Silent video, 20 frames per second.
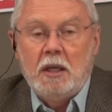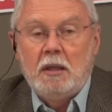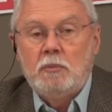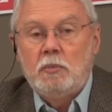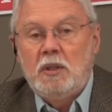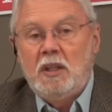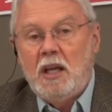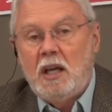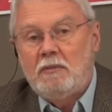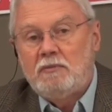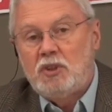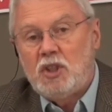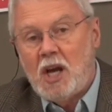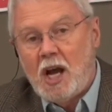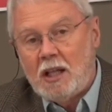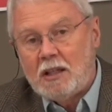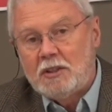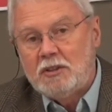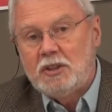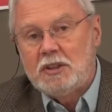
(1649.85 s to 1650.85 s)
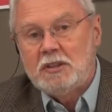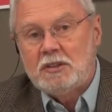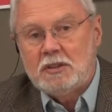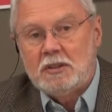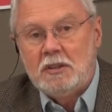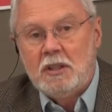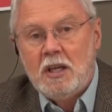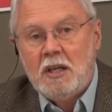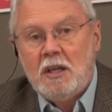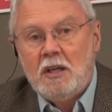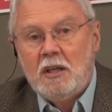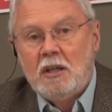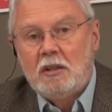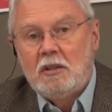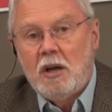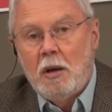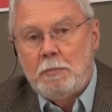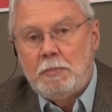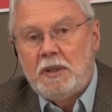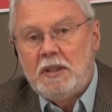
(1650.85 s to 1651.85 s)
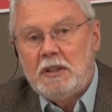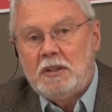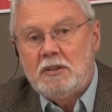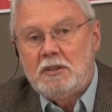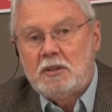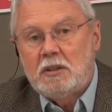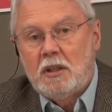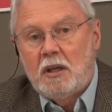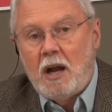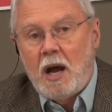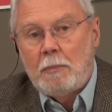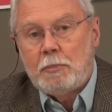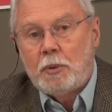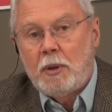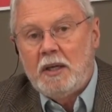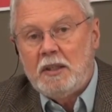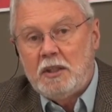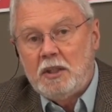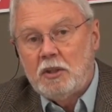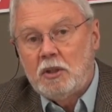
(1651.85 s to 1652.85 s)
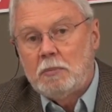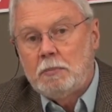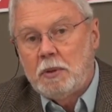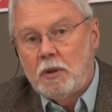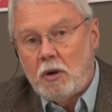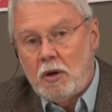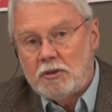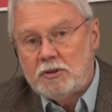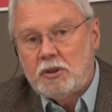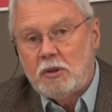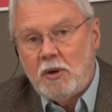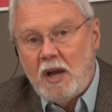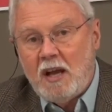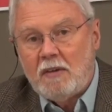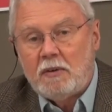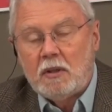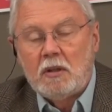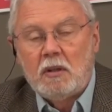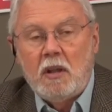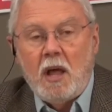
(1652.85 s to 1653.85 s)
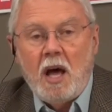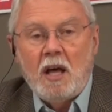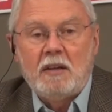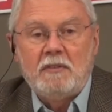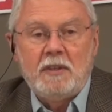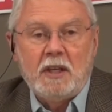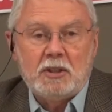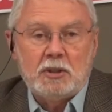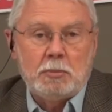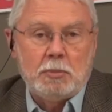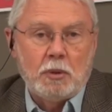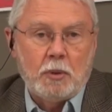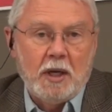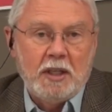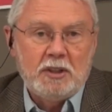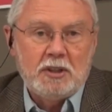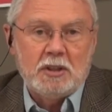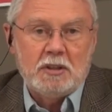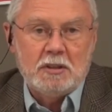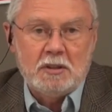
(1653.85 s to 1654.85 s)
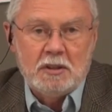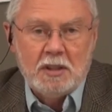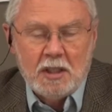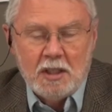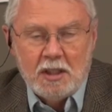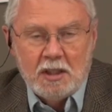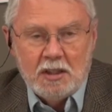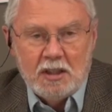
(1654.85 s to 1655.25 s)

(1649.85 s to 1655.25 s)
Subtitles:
and we have geologists and companies that operate here, but also have a lot of exploration and